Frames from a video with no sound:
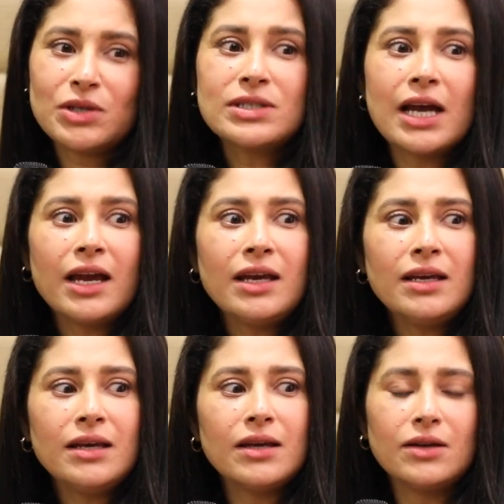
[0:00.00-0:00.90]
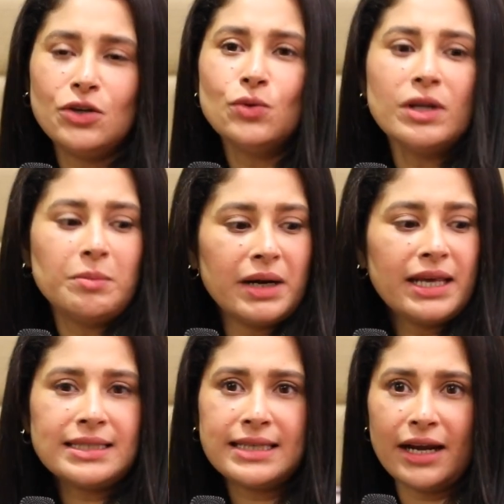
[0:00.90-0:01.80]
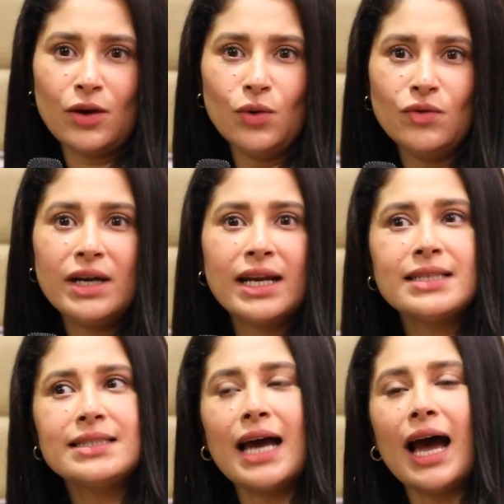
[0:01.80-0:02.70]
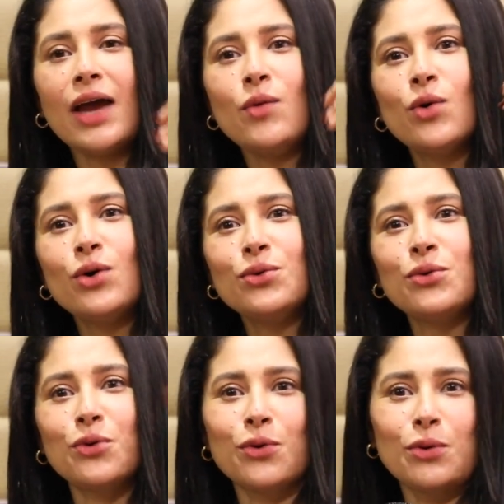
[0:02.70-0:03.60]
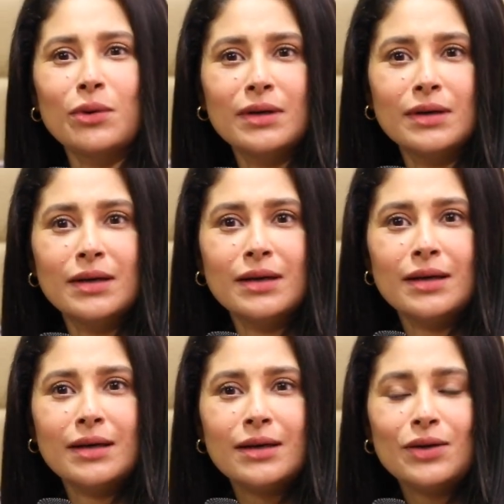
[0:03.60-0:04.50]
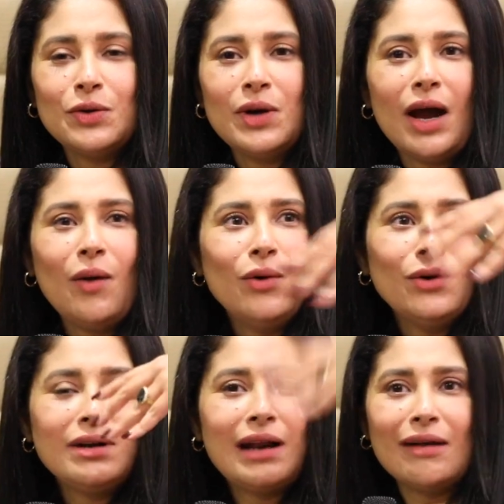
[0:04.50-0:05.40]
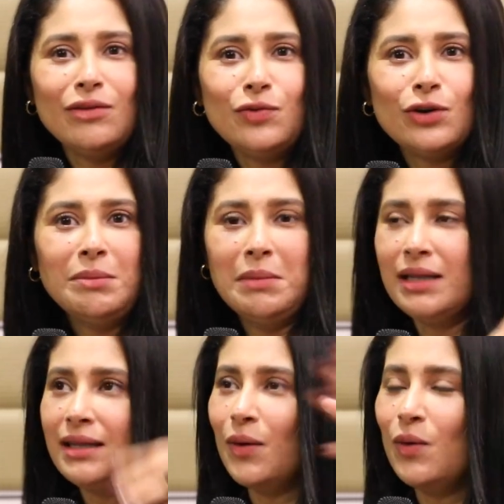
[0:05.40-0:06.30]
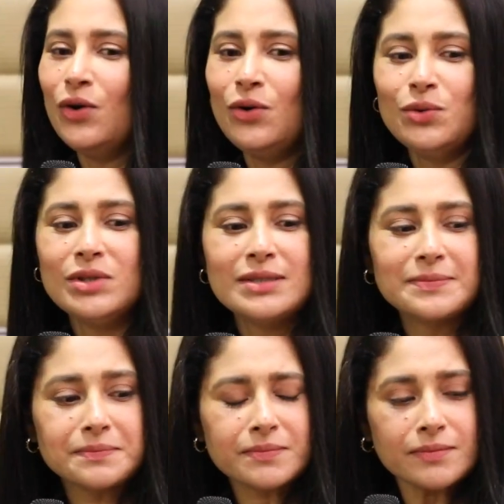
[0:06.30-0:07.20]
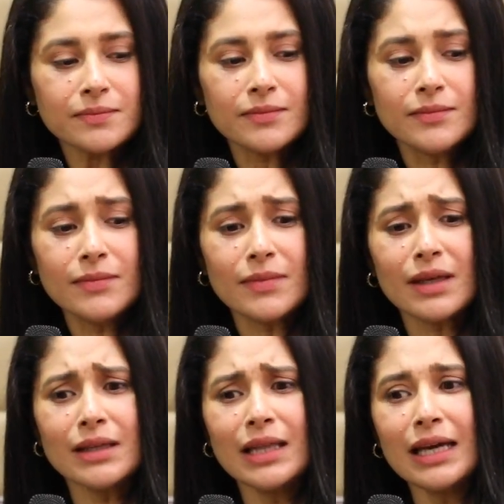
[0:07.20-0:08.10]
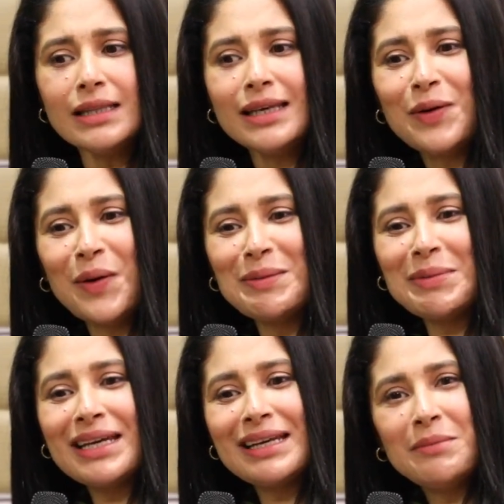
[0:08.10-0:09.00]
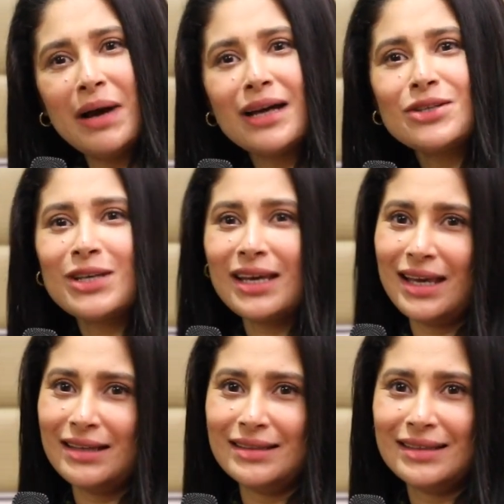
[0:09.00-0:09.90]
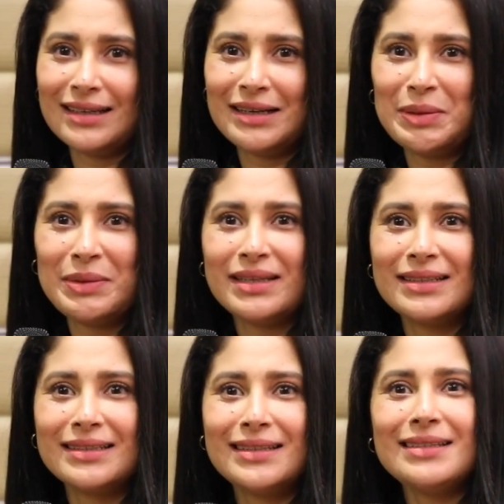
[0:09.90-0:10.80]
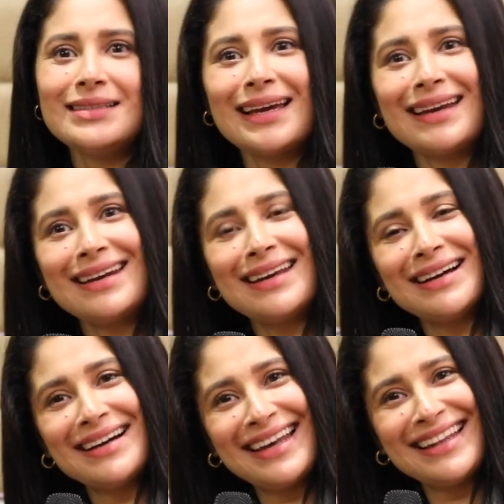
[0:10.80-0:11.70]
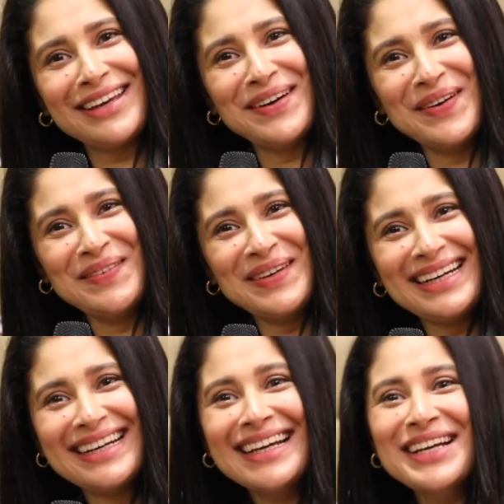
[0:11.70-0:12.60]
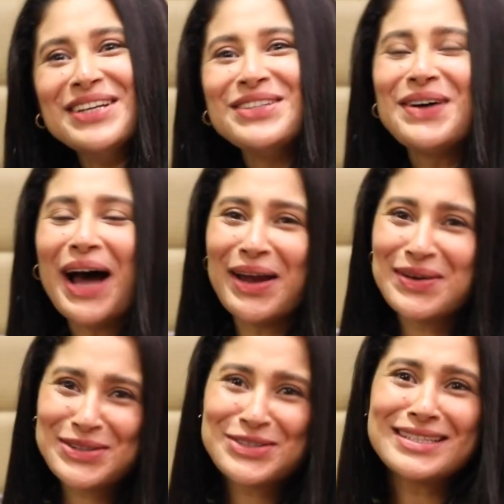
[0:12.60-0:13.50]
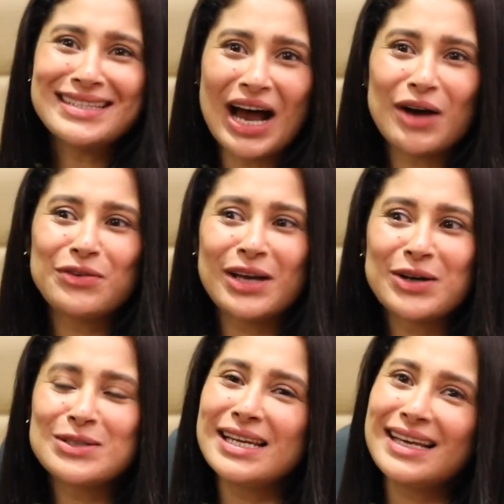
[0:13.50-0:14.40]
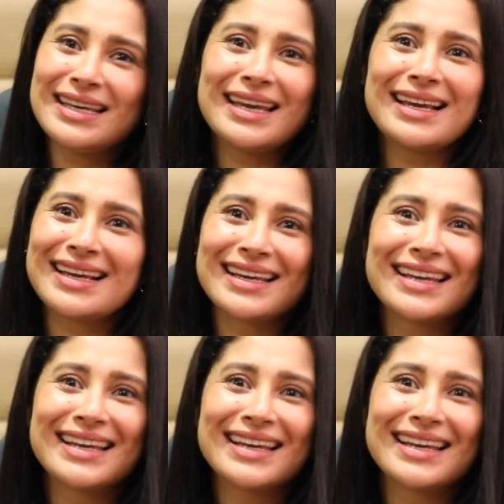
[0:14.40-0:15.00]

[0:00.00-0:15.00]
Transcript: because I knew that Bade is getting over, and I said I want to go, you know, I want to travel for a month, I want to do this. Then they called me in March ke ek din ka kaam hai. Then second day again they called me. So I was just laughing. I was like ye